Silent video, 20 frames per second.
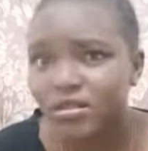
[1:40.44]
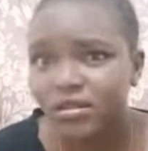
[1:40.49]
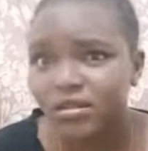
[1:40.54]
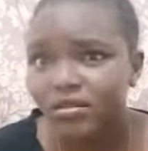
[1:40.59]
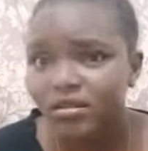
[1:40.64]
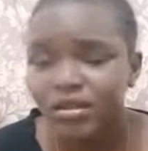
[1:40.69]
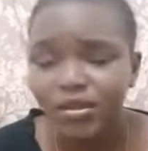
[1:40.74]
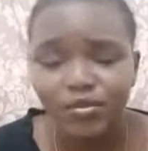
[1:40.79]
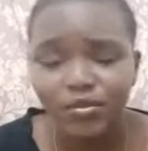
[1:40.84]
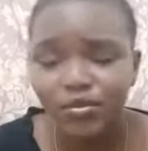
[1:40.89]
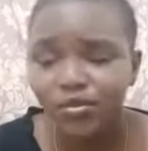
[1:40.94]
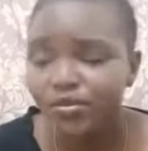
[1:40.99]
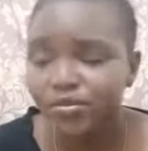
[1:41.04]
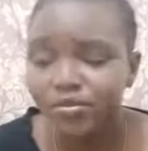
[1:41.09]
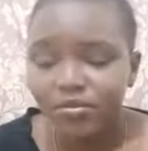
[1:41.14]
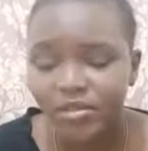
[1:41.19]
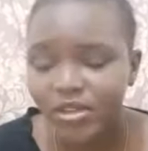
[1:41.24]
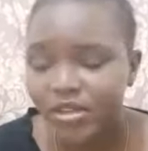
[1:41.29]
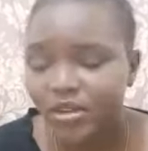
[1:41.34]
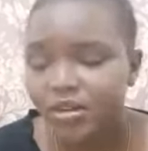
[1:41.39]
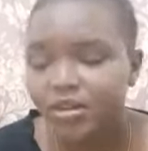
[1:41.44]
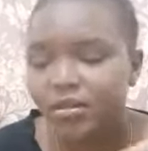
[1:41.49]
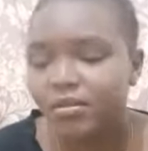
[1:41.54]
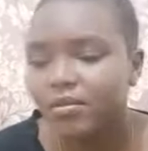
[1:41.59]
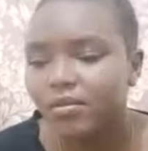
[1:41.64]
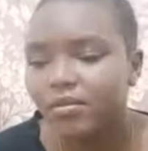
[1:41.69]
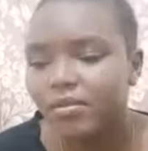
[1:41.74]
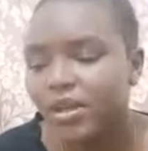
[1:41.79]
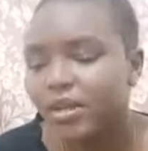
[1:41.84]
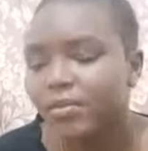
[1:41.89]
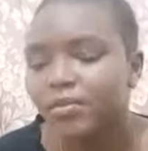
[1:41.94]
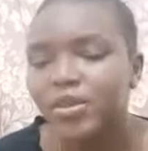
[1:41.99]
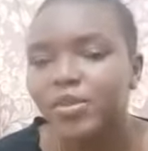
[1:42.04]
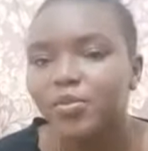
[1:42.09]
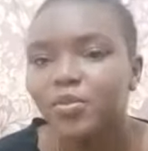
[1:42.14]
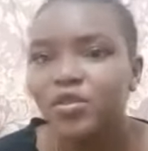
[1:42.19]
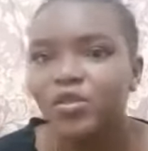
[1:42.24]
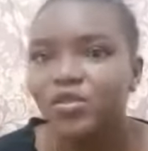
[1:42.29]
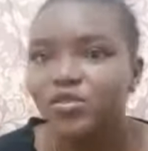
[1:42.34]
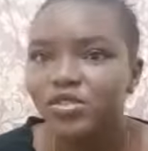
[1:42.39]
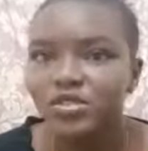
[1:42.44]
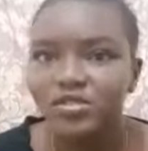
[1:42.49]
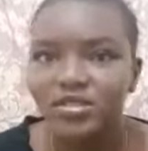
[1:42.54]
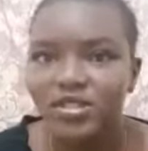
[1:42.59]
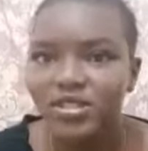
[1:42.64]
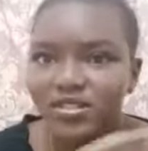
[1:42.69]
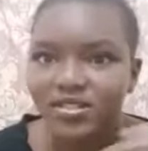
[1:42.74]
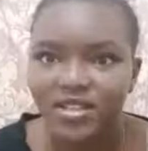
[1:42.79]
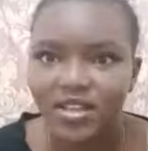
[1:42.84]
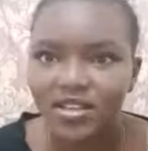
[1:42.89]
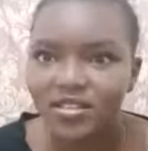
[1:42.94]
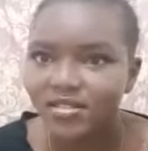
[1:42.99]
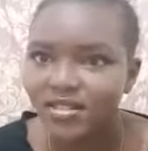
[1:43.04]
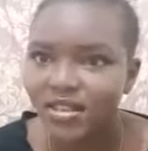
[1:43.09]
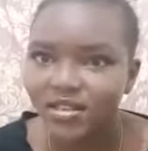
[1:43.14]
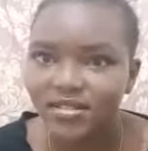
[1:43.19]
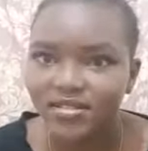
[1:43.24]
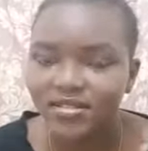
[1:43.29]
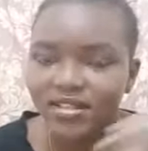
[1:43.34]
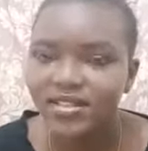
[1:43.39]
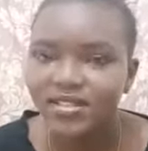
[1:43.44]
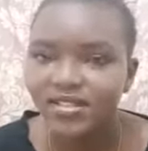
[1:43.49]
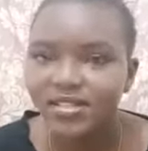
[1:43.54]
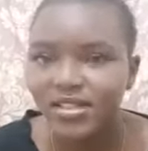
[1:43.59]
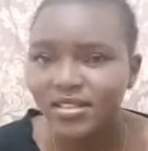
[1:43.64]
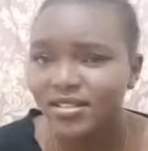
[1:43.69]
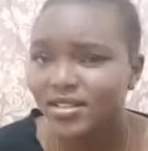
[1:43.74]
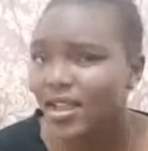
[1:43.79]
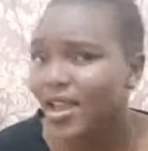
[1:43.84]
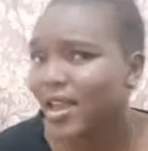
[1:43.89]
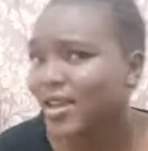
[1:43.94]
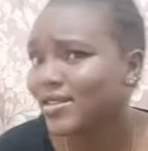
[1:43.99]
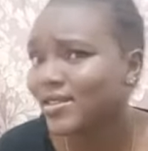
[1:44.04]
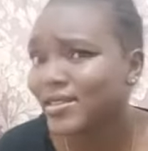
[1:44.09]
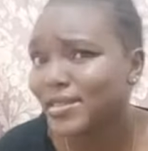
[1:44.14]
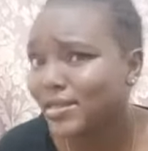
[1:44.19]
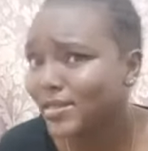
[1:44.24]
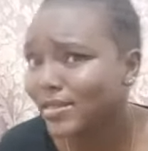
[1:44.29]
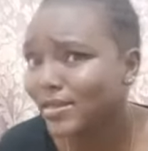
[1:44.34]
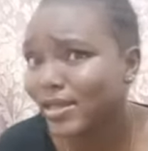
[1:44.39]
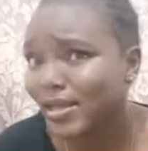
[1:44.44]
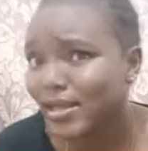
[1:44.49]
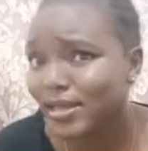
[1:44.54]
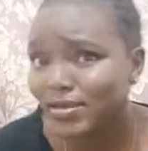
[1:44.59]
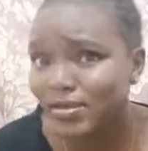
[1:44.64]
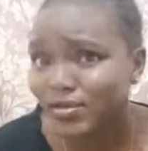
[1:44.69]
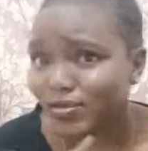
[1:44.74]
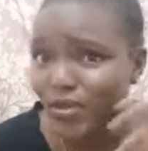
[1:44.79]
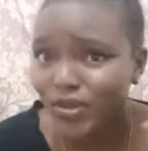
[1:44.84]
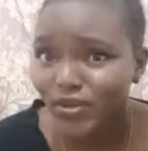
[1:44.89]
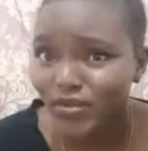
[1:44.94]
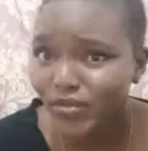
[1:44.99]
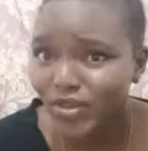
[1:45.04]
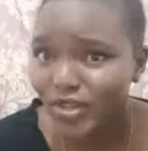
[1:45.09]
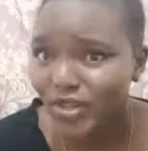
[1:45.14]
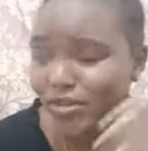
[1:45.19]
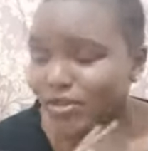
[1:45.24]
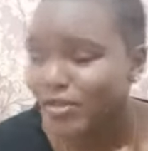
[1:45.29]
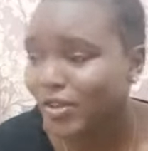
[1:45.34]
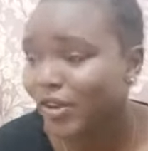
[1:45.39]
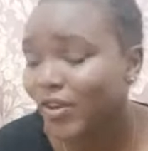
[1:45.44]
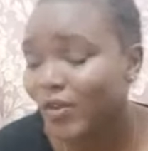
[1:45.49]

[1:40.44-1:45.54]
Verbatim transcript: if you know but people these days start dating us like at 16 15 so,